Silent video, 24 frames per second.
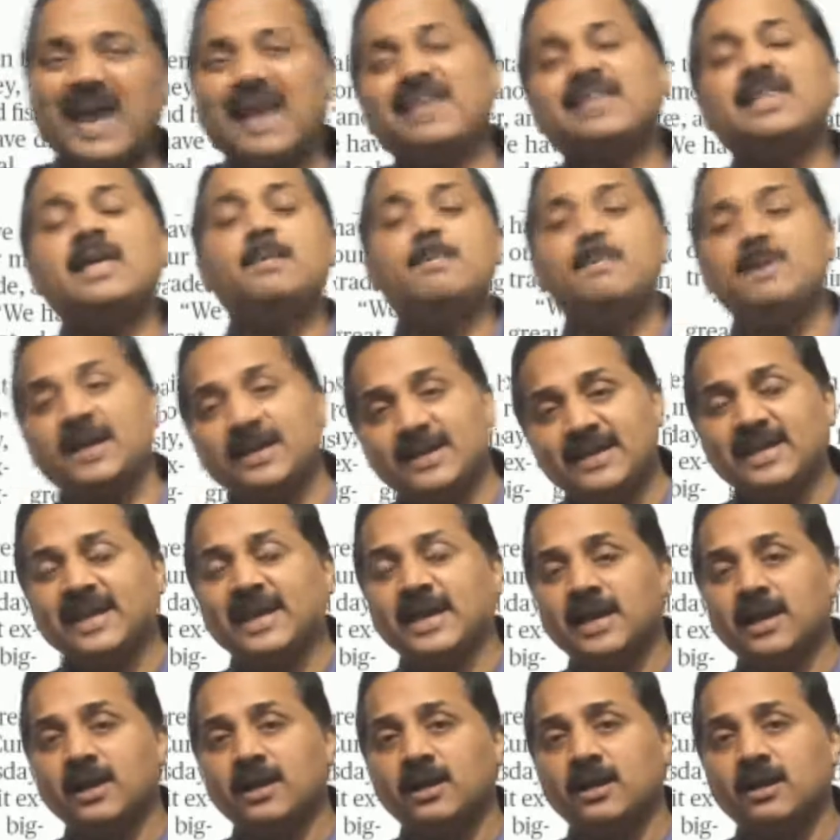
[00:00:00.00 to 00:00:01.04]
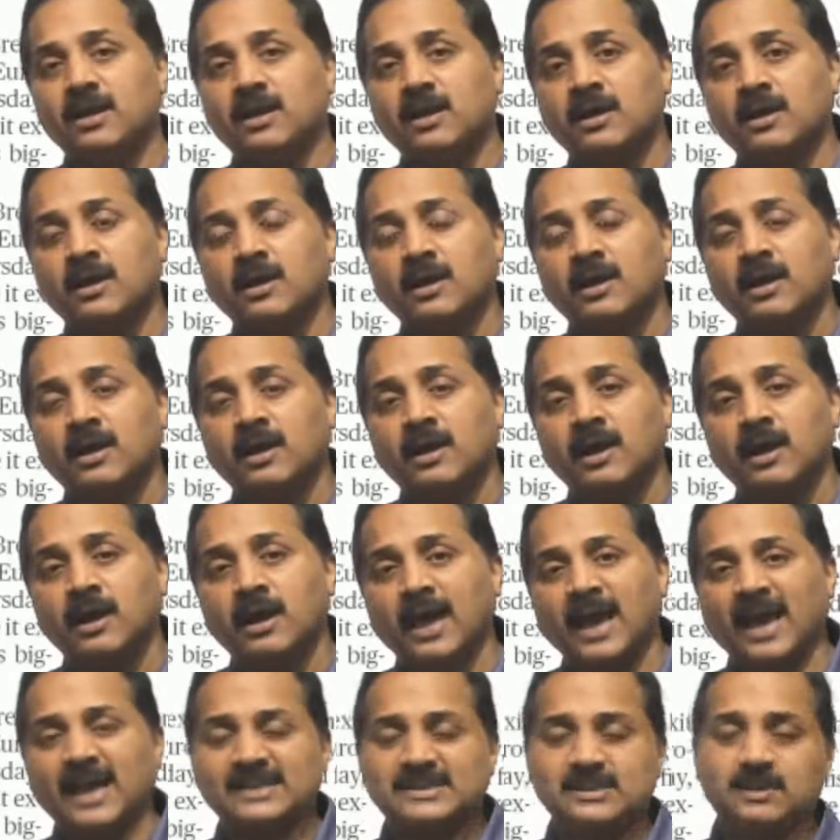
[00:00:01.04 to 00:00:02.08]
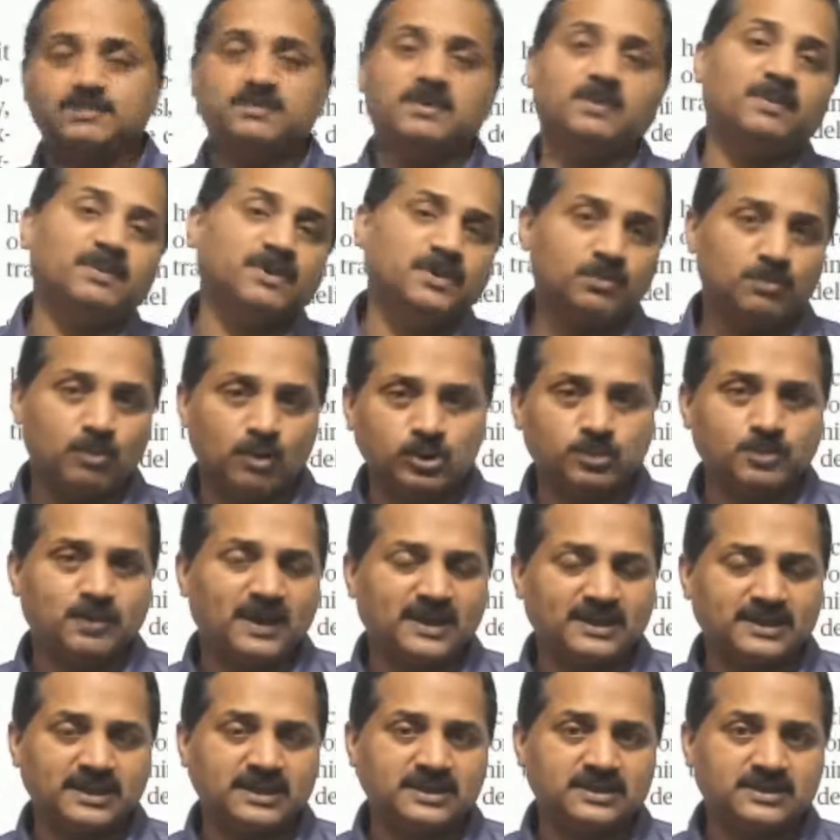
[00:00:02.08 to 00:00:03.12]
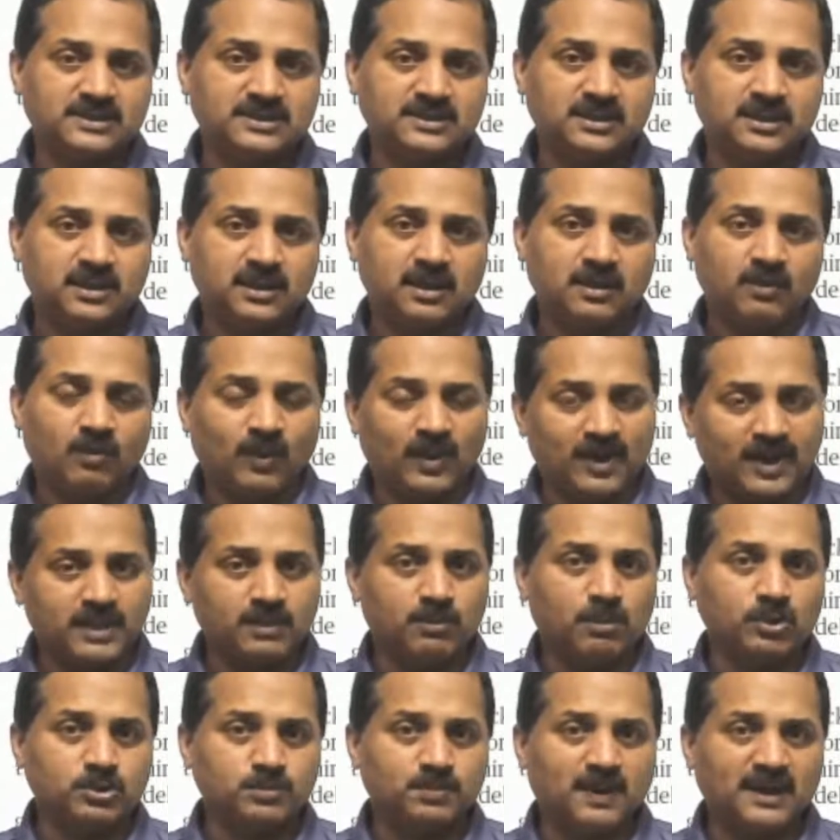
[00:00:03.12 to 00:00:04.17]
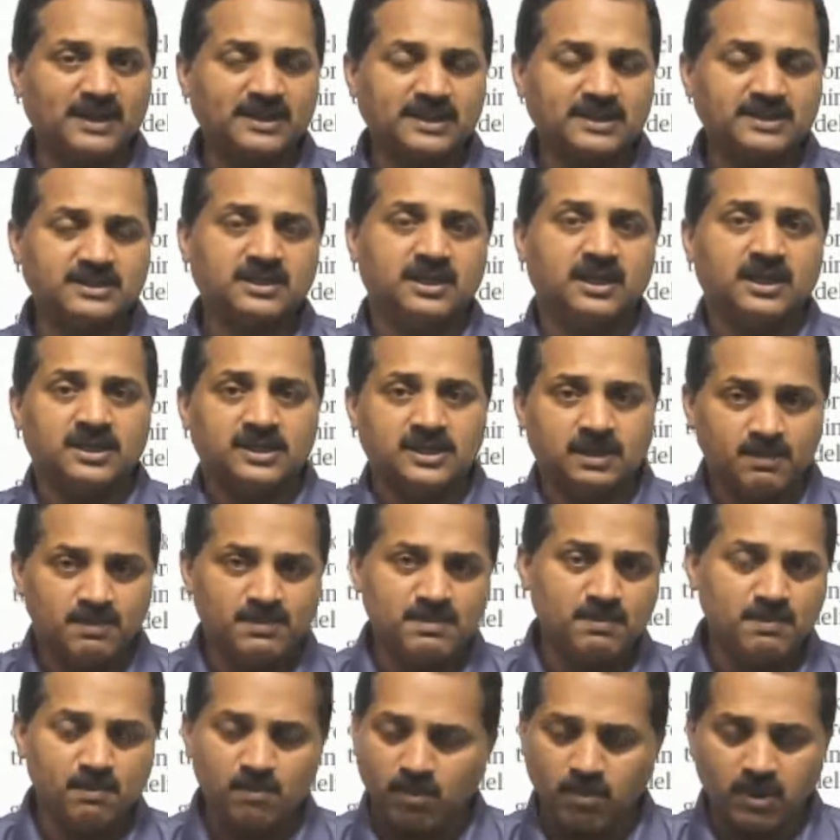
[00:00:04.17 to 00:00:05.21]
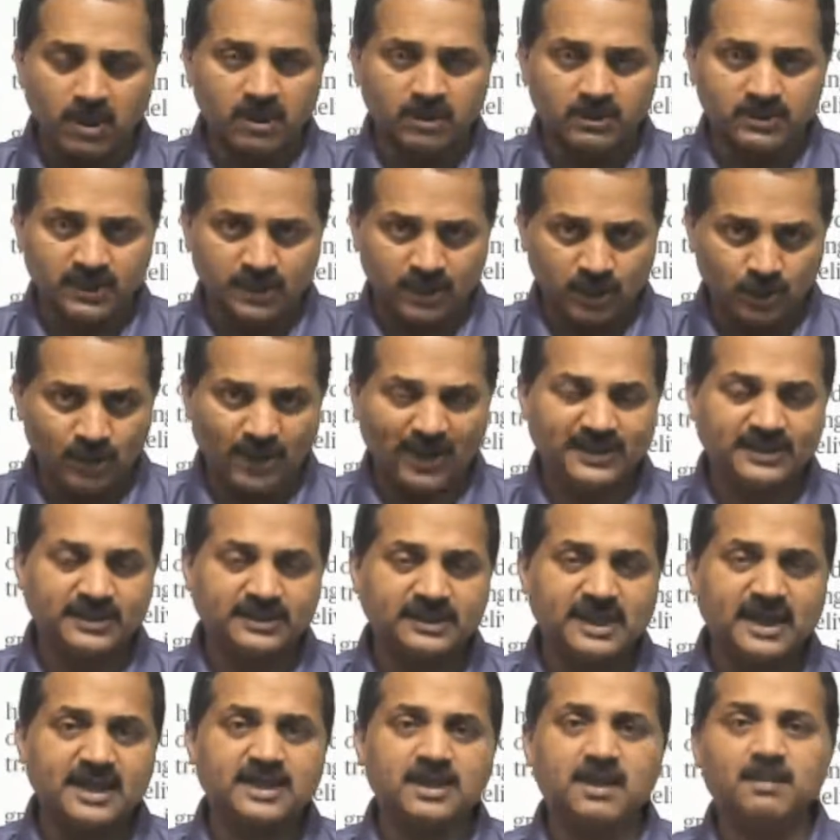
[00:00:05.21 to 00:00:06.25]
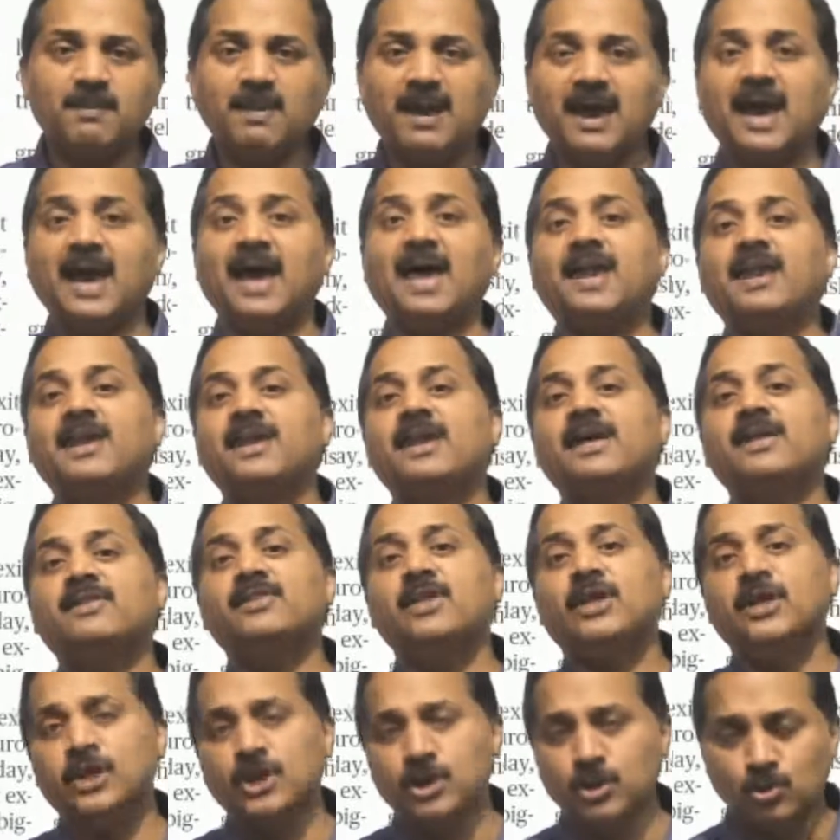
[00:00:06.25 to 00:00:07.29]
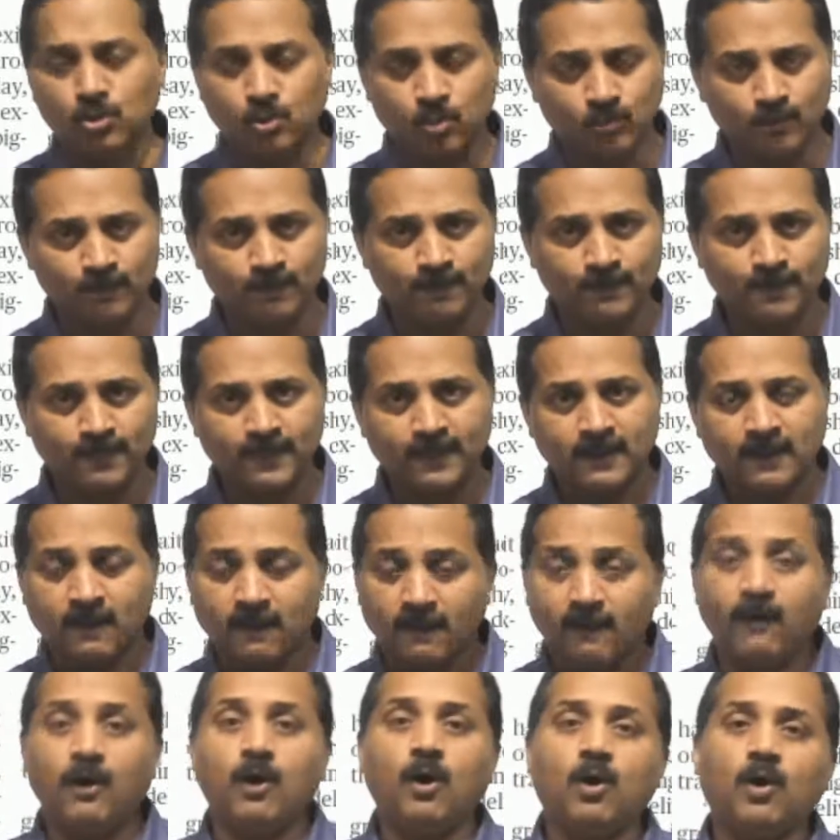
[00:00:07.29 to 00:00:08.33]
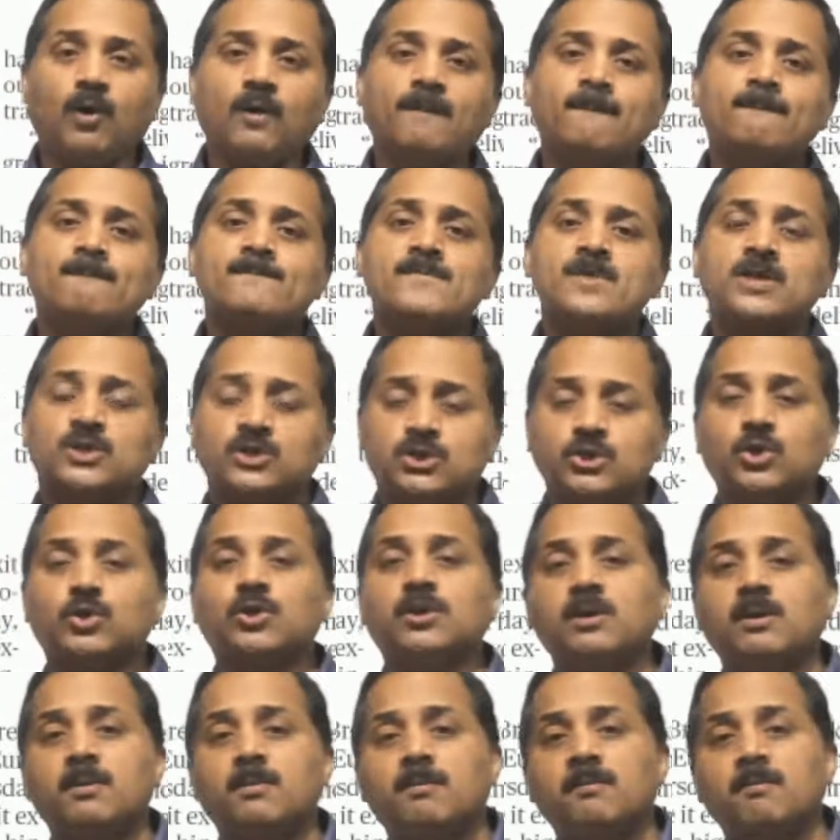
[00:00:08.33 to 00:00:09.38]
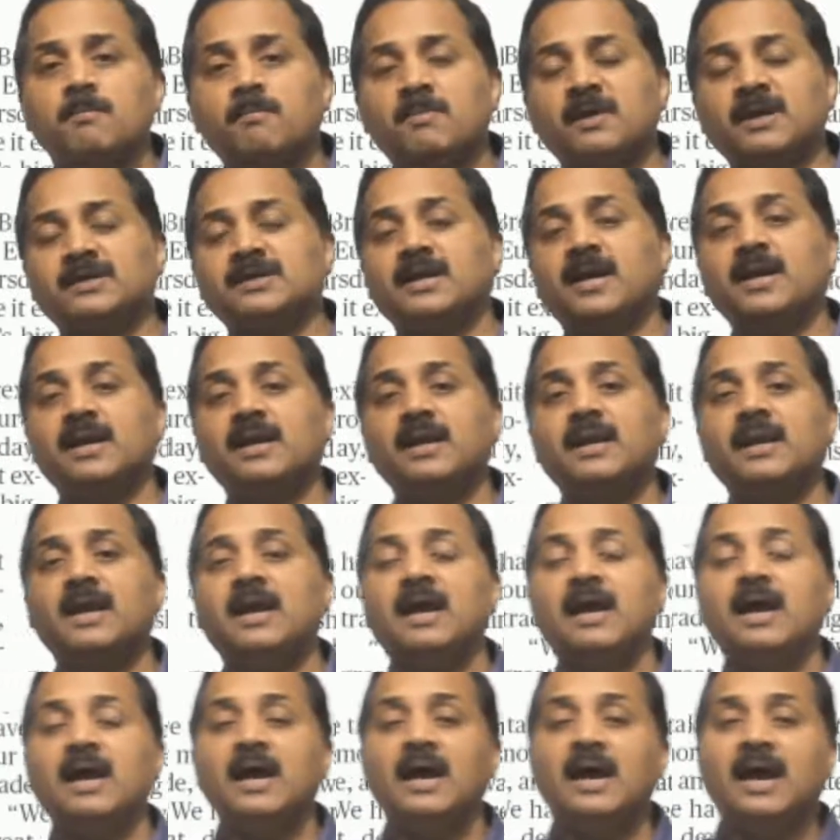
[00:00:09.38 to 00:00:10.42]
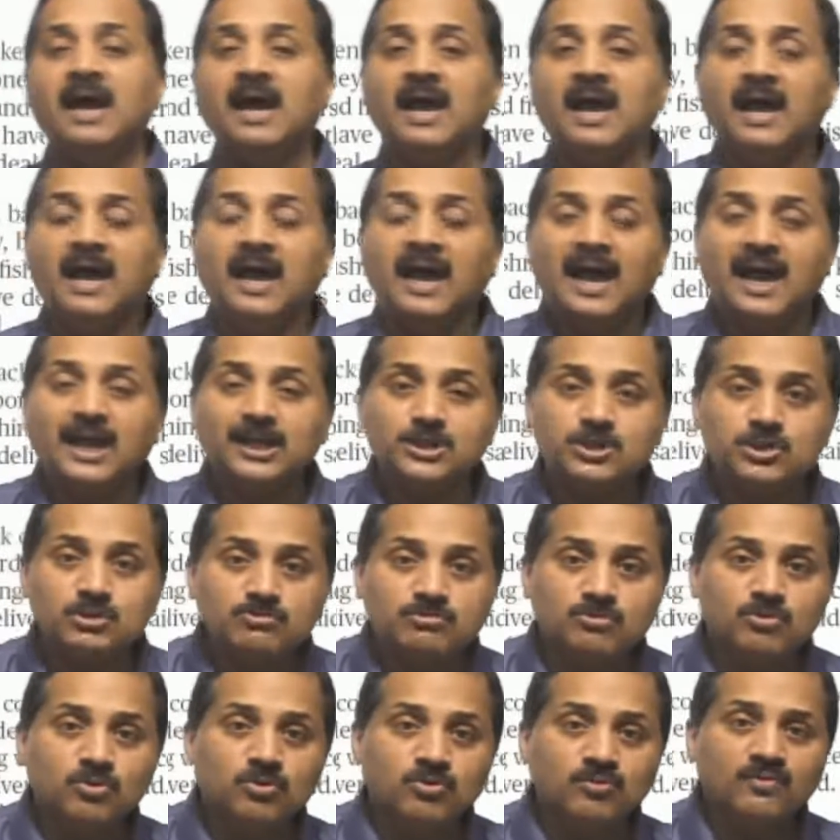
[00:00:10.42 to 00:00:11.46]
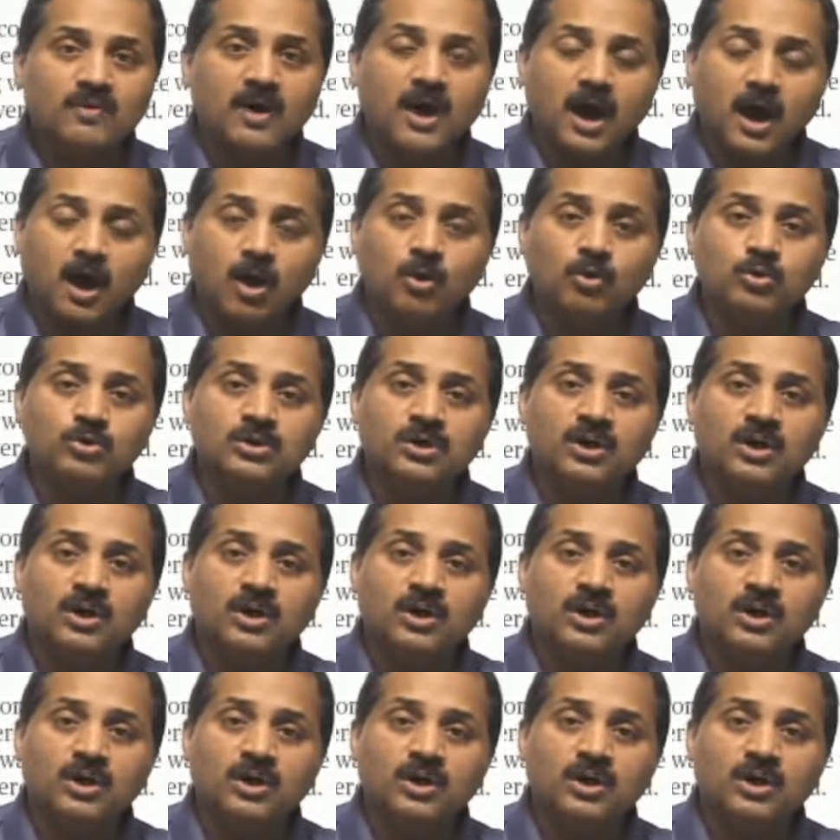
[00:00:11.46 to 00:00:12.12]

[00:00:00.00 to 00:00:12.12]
there be a deal acceptable to both parties? What are the both parties? The United Kingdom and the EU. Or should Britain has to move out